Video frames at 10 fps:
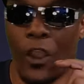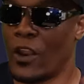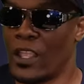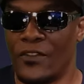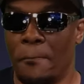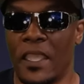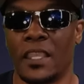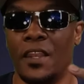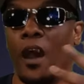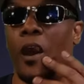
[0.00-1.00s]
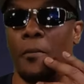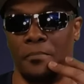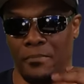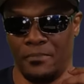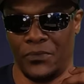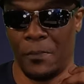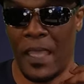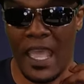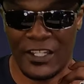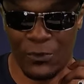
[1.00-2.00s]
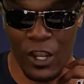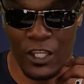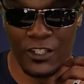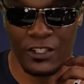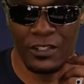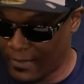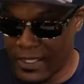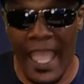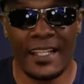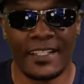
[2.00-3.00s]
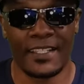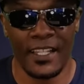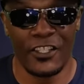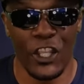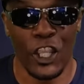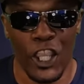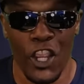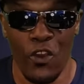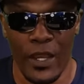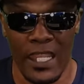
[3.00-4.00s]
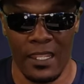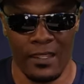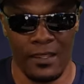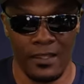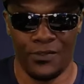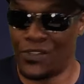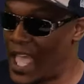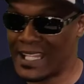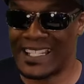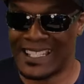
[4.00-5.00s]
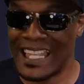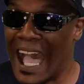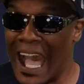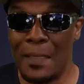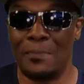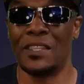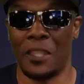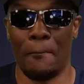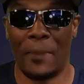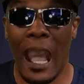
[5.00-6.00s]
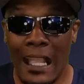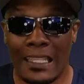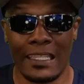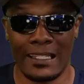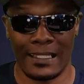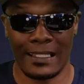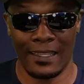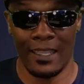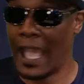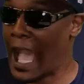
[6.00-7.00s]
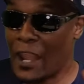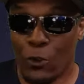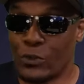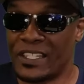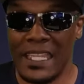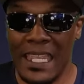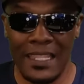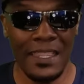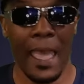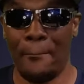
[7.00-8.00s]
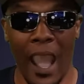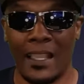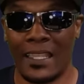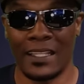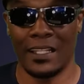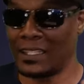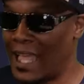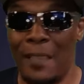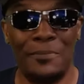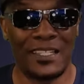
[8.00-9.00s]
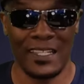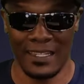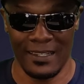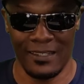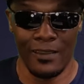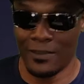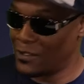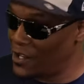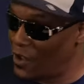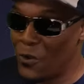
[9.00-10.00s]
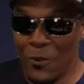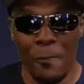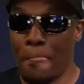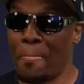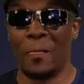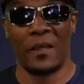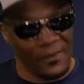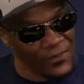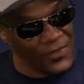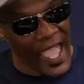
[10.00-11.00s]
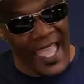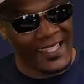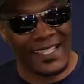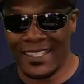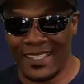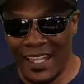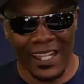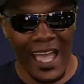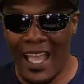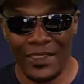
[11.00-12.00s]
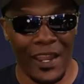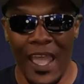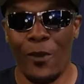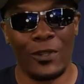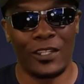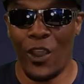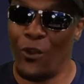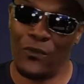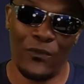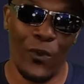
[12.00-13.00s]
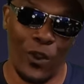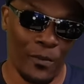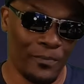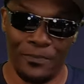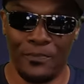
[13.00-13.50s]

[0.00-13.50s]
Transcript: or even picking up the pass rush, that's security. That's time in the pocket. I don't see that pocket collapsing. You know, that's the line that I would go for.